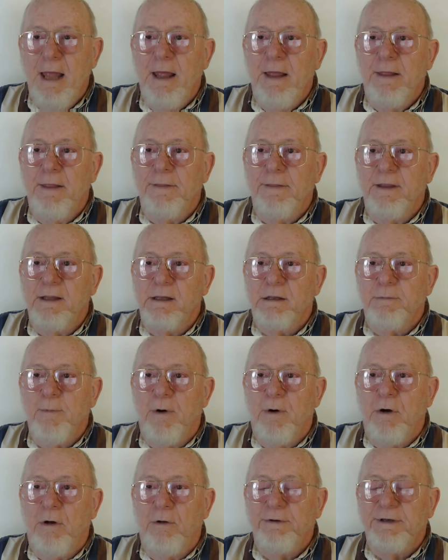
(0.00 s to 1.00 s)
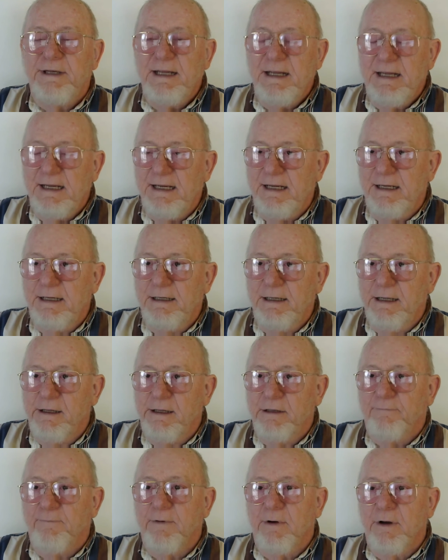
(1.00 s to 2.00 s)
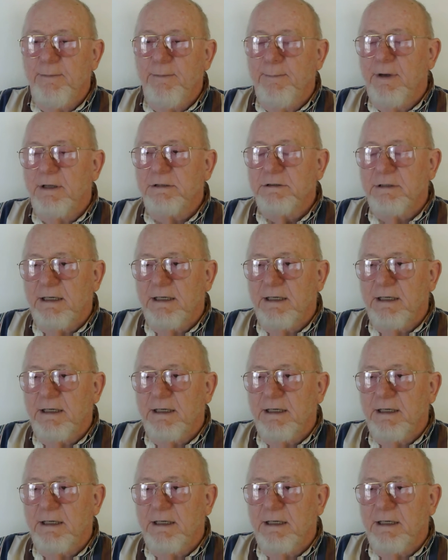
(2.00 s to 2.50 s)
The small d is very much